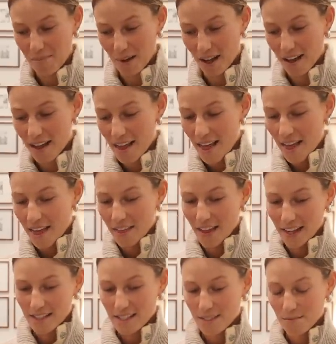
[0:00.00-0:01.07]
but
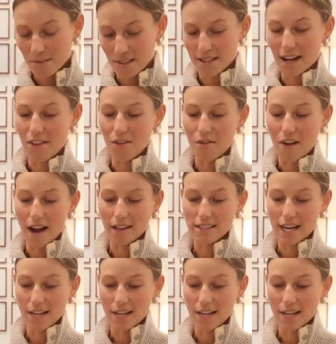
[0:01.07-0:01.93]
that's beside the fact.